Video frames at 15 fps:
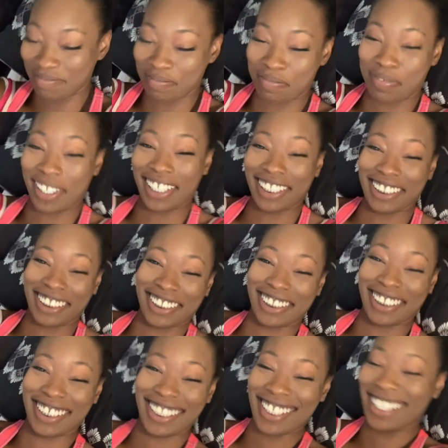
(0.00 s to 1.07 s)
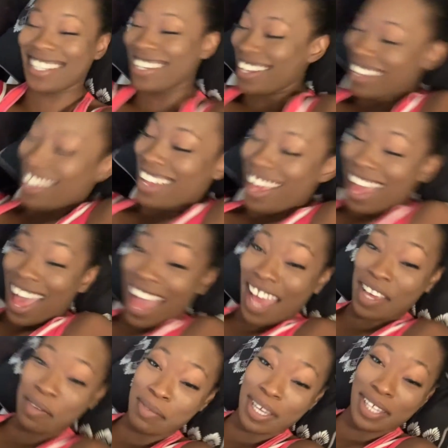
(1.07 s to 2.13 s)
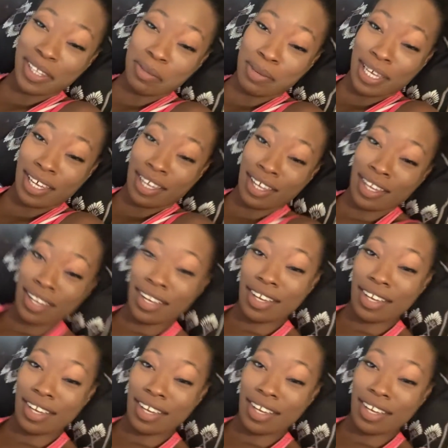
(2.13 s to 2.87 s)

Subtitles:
Bits, I am in the bed.